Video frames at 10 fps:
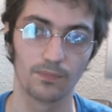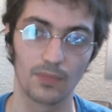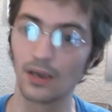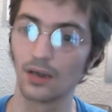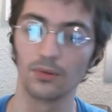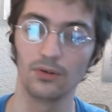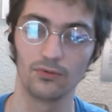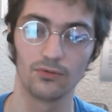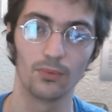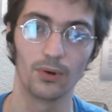at least
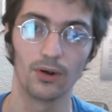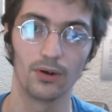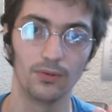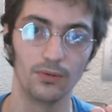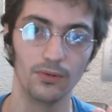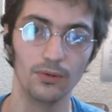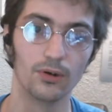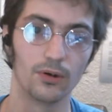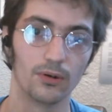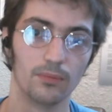where
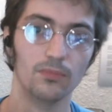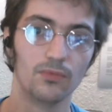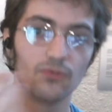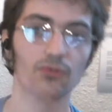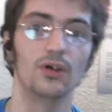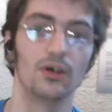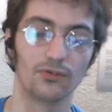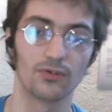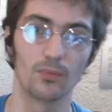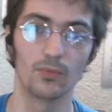you're seeing
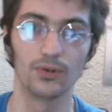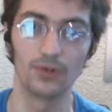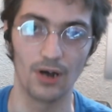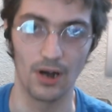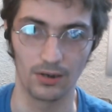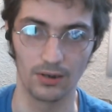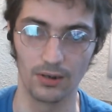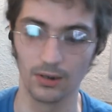someone talking,